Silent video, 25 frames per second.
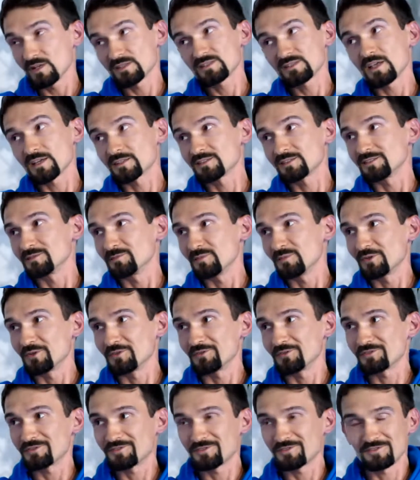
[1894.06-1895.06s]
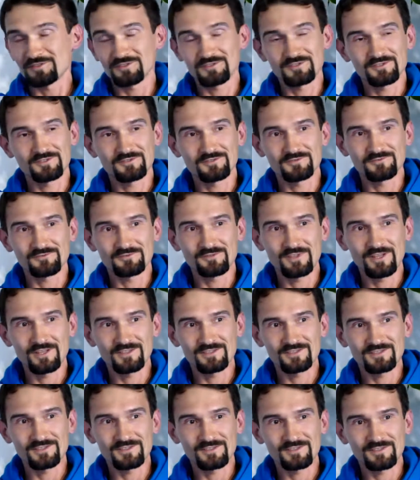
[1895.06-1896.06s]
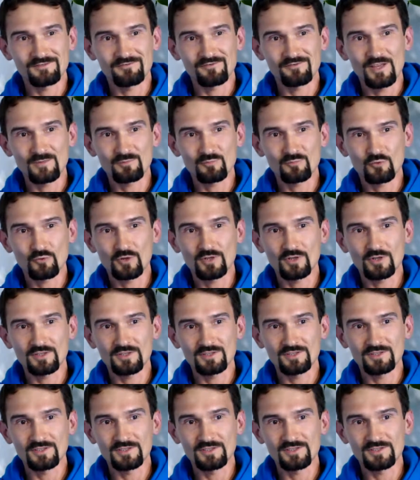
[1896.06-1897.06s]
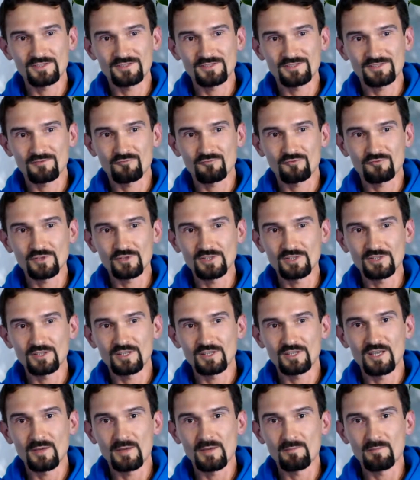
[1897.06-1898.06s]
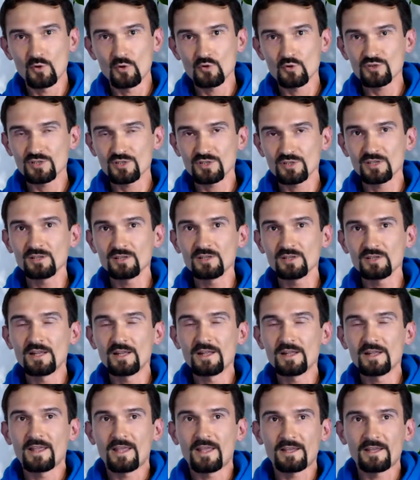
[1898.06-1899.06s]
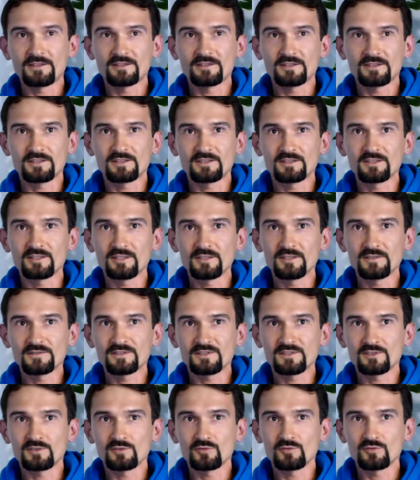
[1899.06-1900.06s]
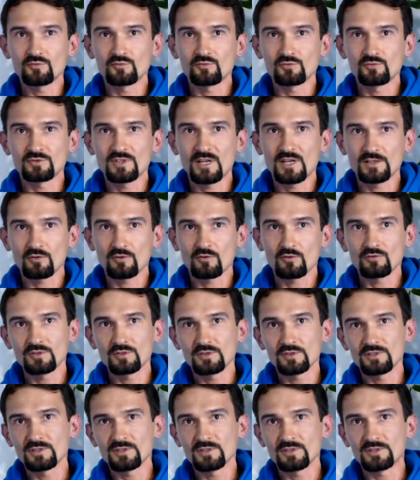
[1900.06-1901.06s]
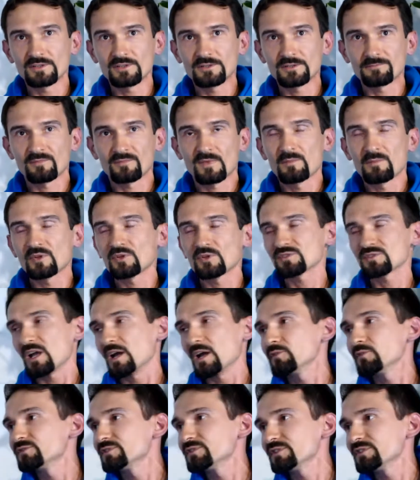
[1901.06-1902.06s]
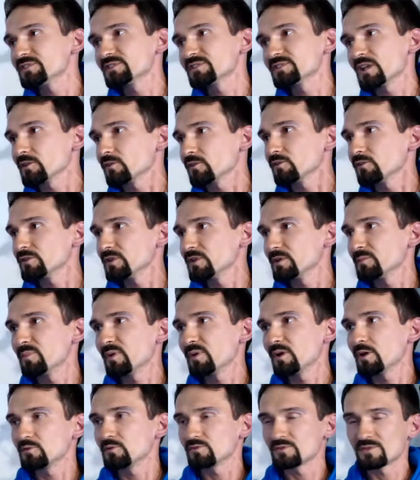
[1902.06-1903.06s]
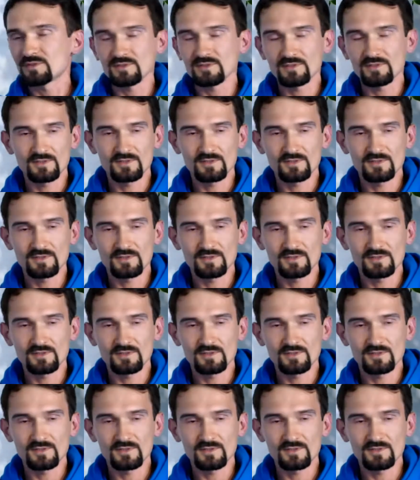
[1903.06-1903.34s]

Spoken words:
sexy, because that product is really emotional, and it gives you not only because IoT is not only about